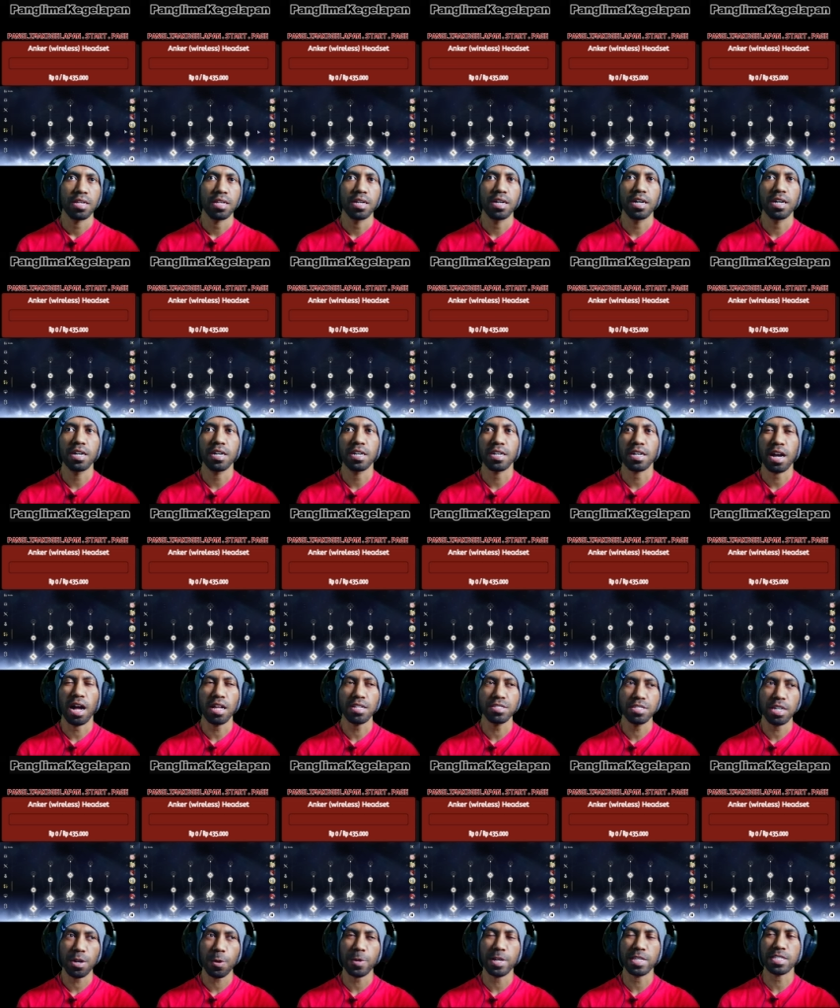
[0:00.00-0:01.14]
Uh,
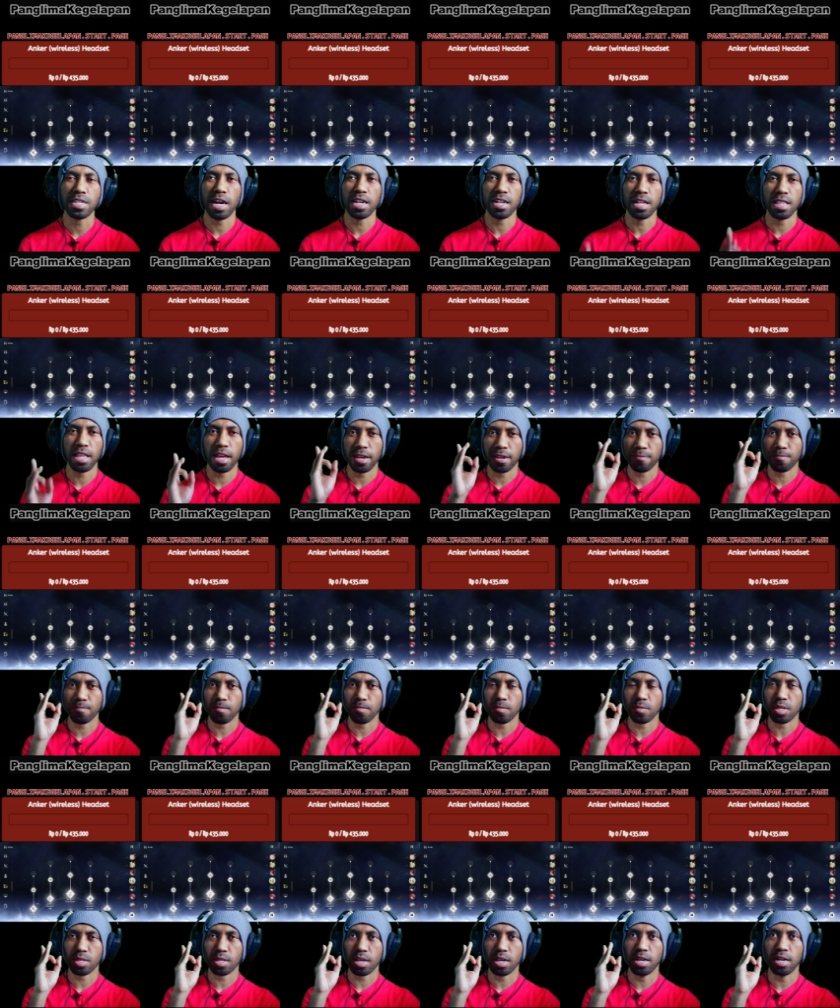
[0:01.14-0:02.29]
Calcharo is kind of like
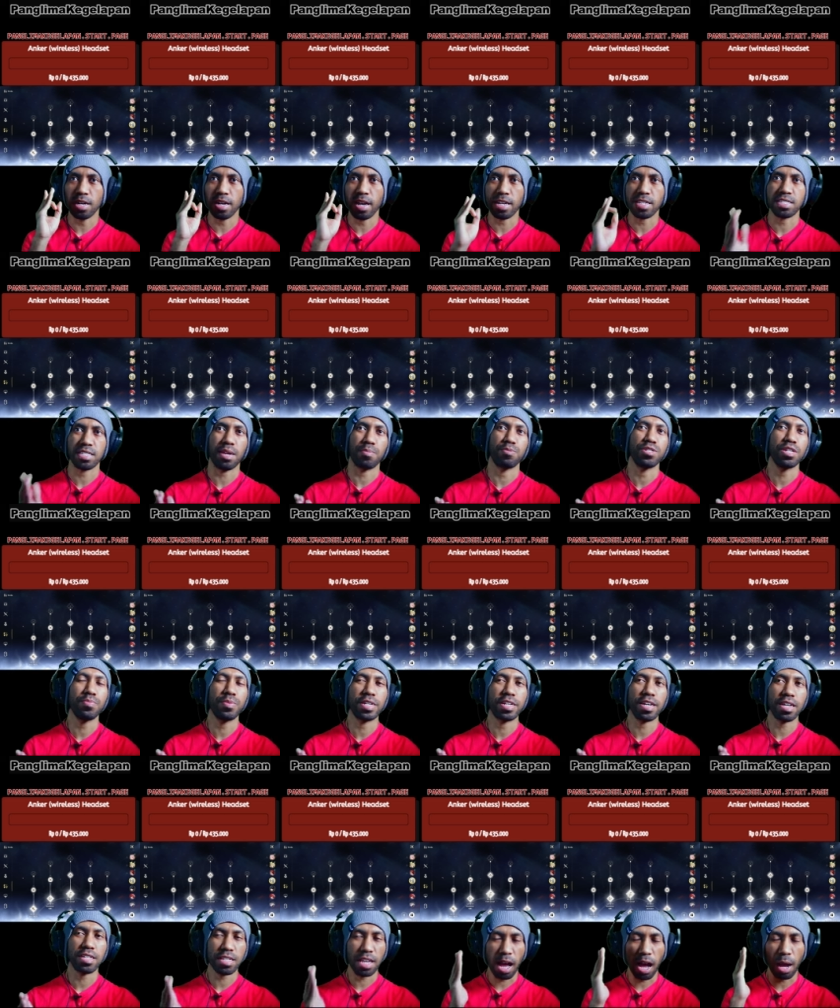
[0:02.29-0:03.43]
uh, exception
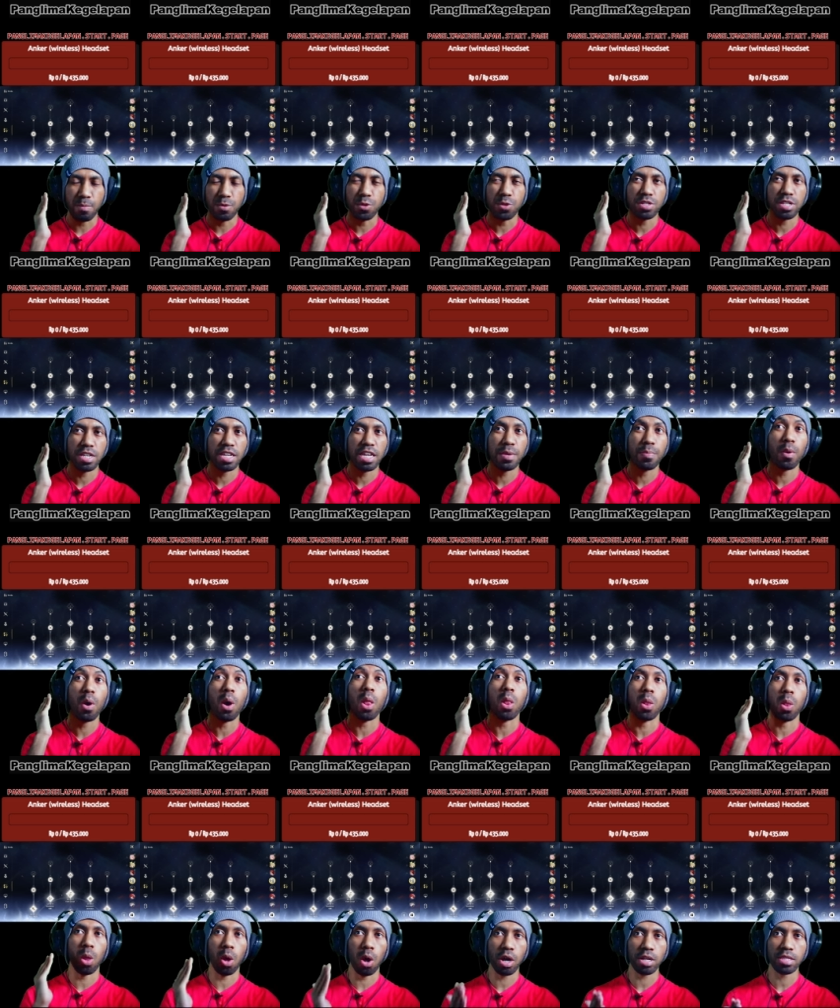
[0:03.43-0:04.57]
because I'm using him a
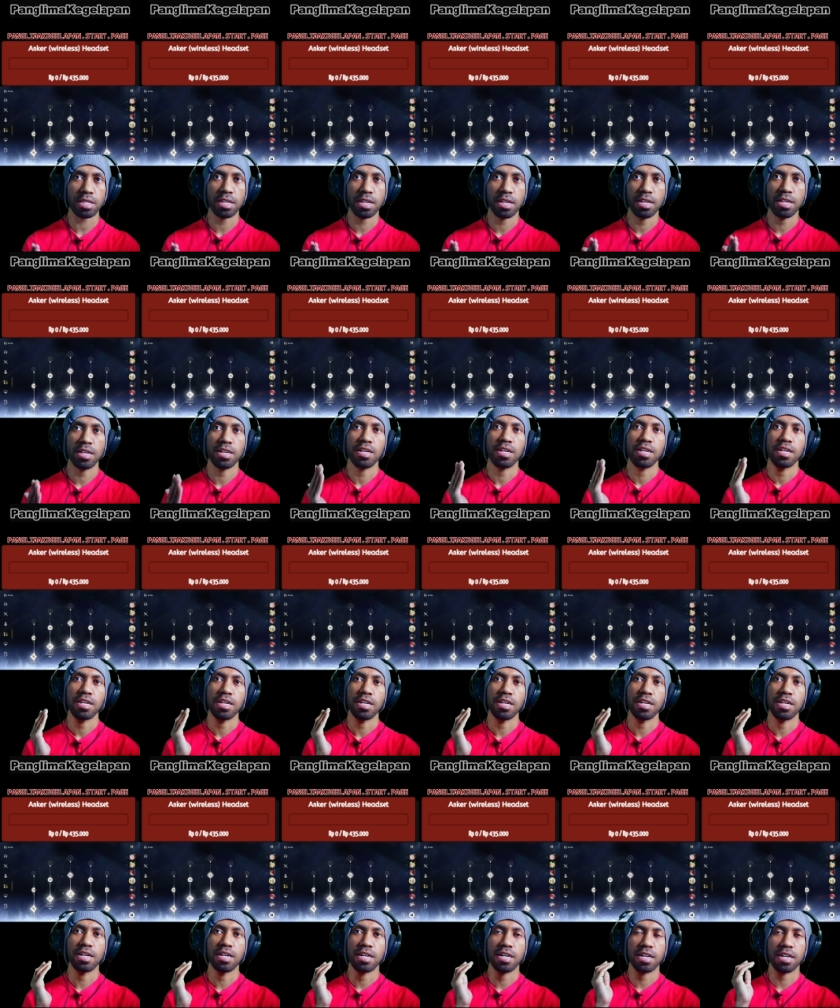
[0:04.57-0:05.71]
lot
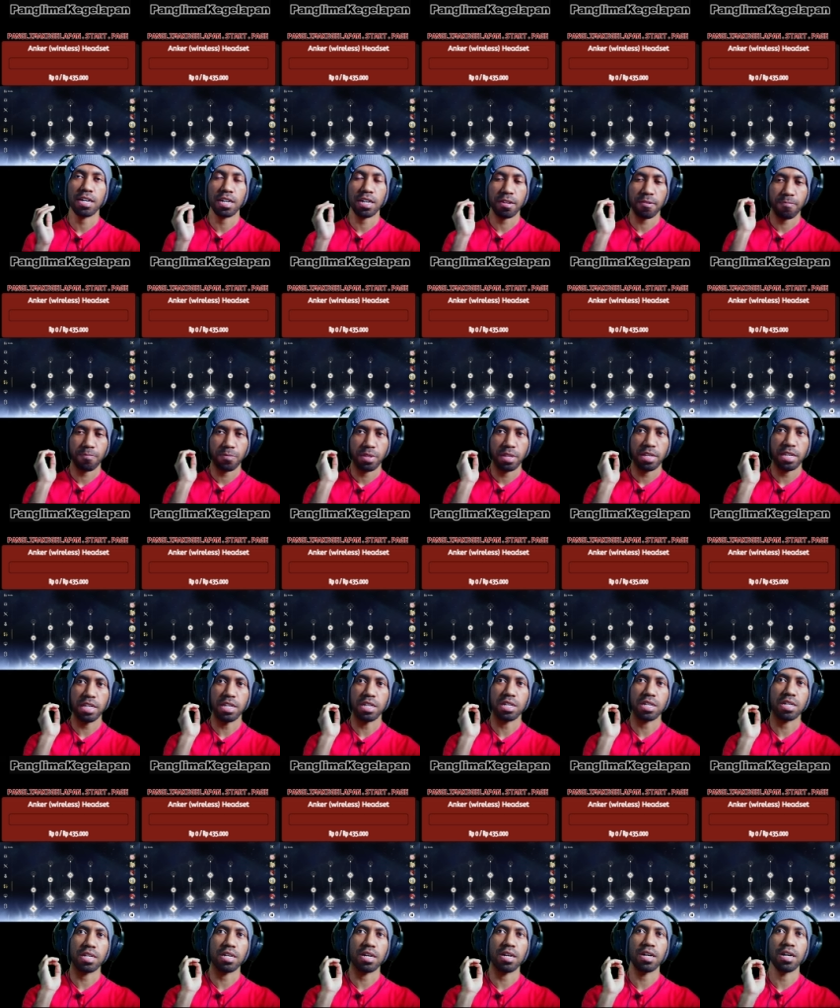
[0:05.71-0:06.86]
uh,
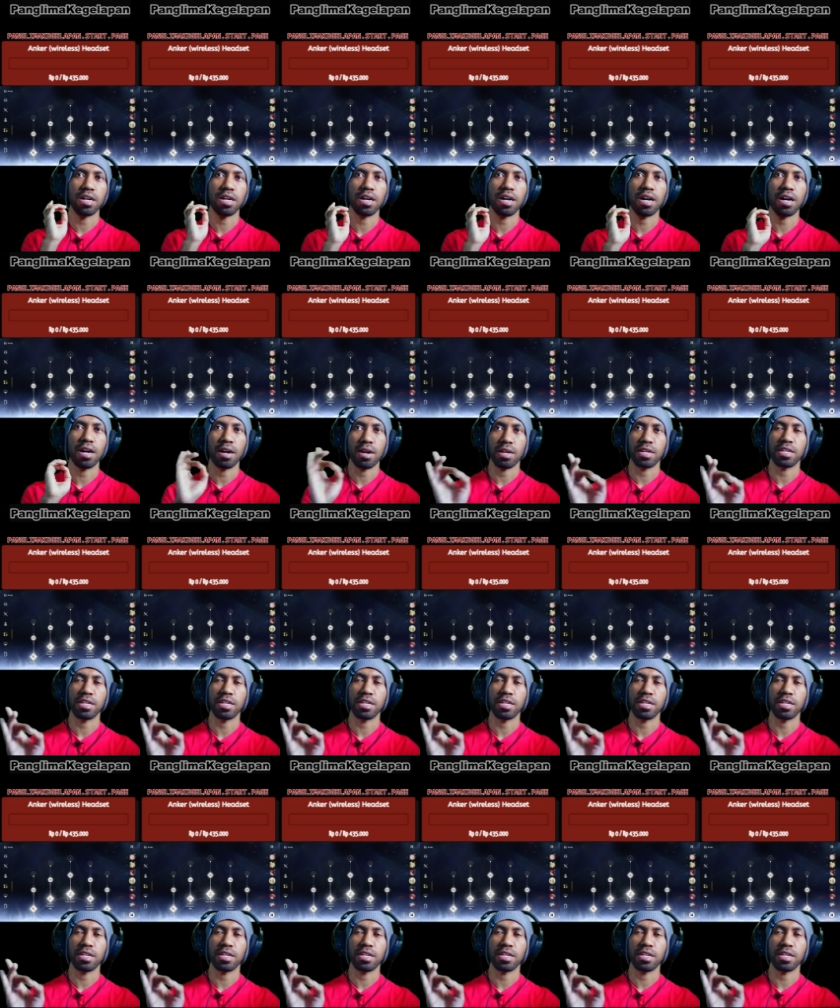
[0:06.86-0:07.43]
in uh,